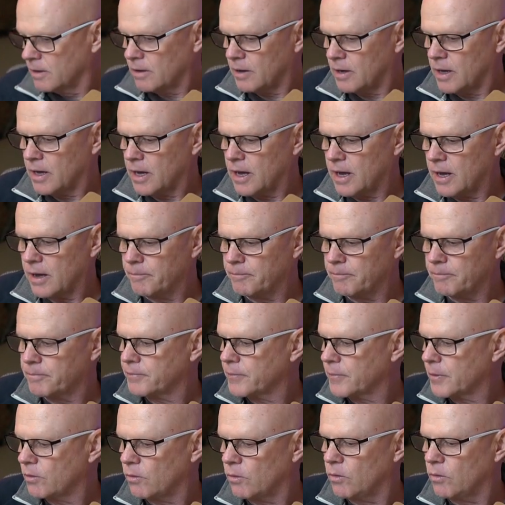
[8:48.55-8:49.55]
um,
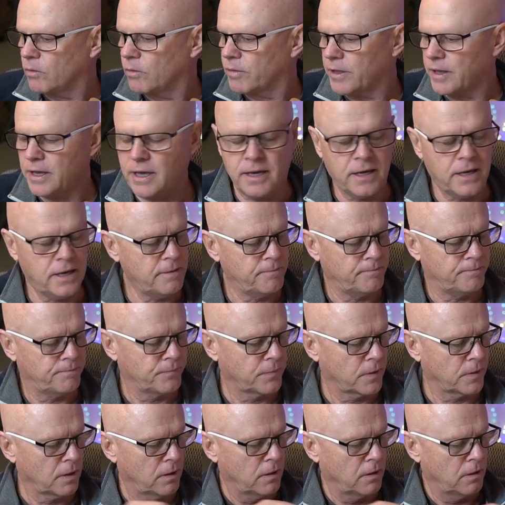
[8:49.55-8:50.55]
are all there.
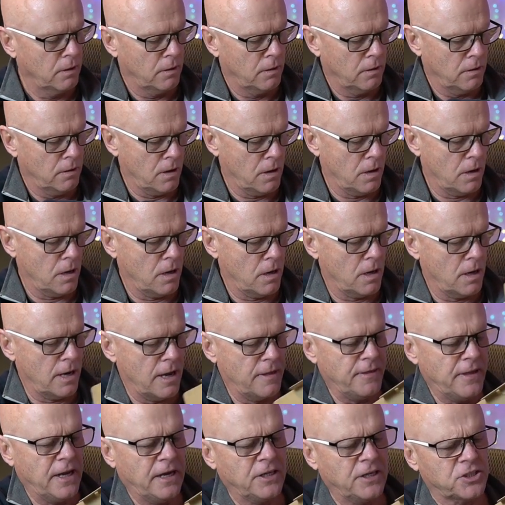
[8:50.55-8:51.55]
Uh,
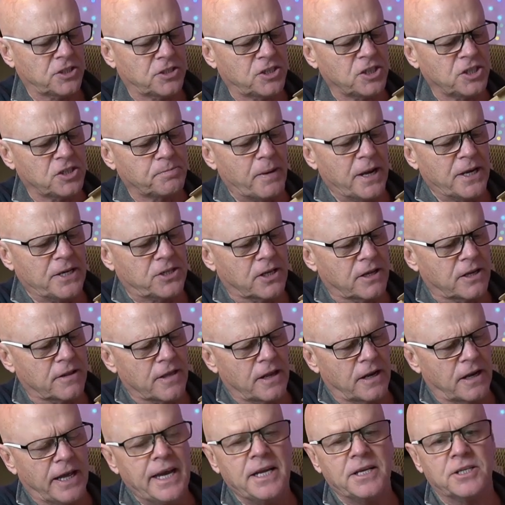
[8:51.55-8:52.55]
and then it's just basically
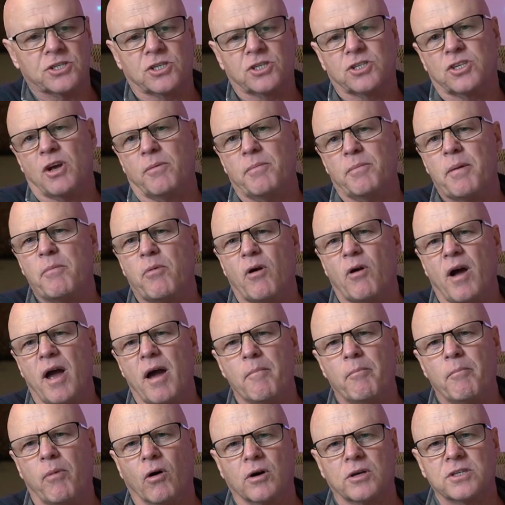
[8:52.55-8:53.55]
the lens, because I remember I
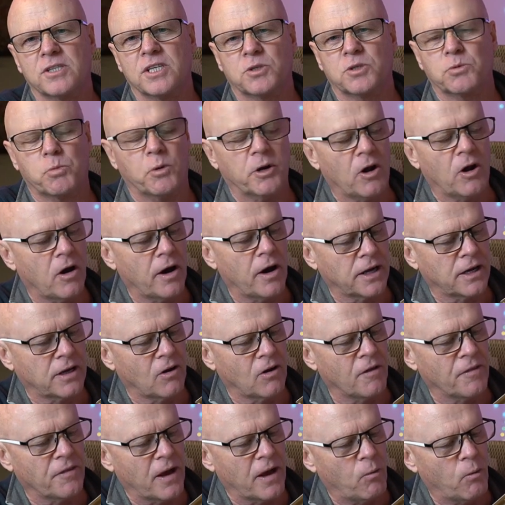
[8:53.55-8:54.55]
unboxed this when I
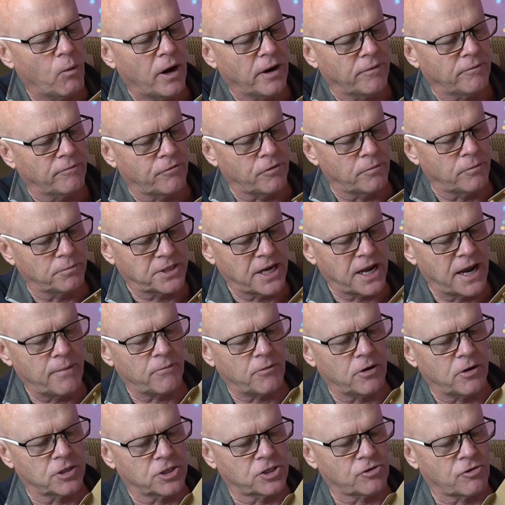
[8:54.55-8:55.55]
got that one from
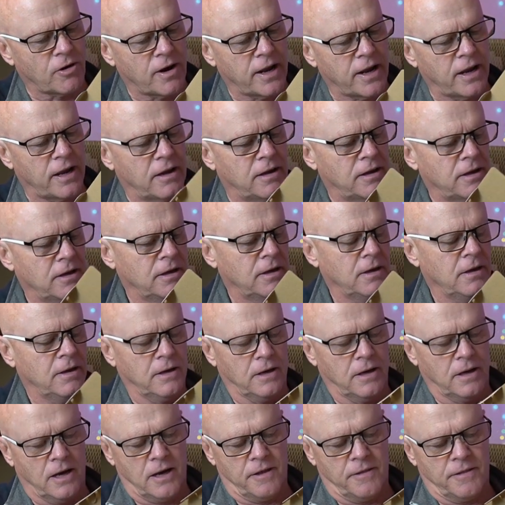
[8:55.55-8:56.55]
Tamron Australia,
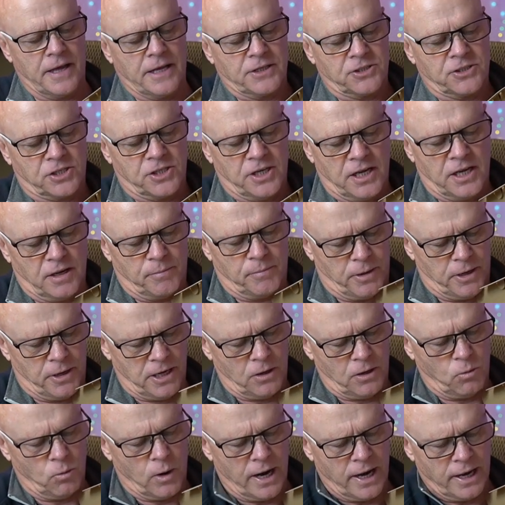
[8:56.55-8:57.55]
uh, that sneak
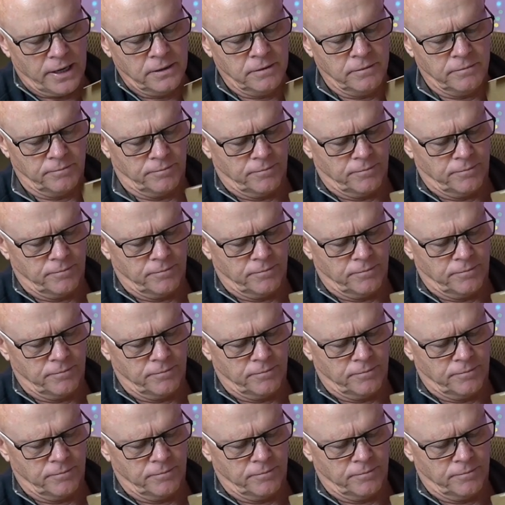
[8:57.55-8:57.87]
peek one.